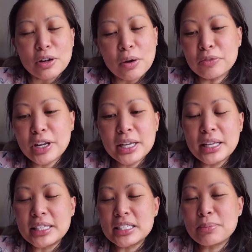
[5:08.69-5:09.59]
So hopefully
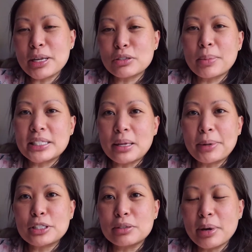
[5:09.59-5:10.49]
it doesn't mess with my
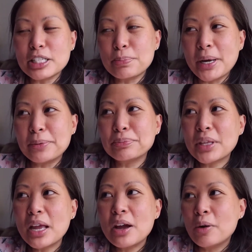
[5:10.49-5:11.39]
stomach too much. But
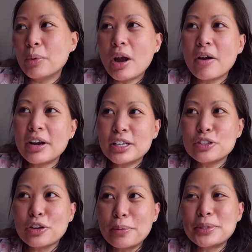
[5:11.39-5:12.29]
we are on a
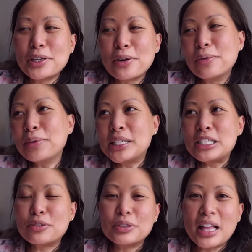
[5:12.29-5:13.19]
trip, so I wanted
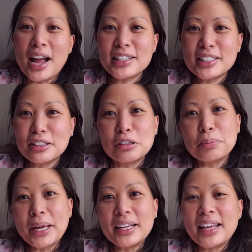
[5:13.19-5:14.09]
to relax a little
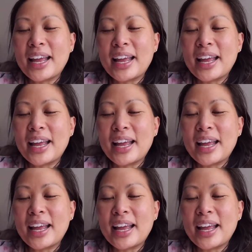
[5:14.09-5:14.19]
bit.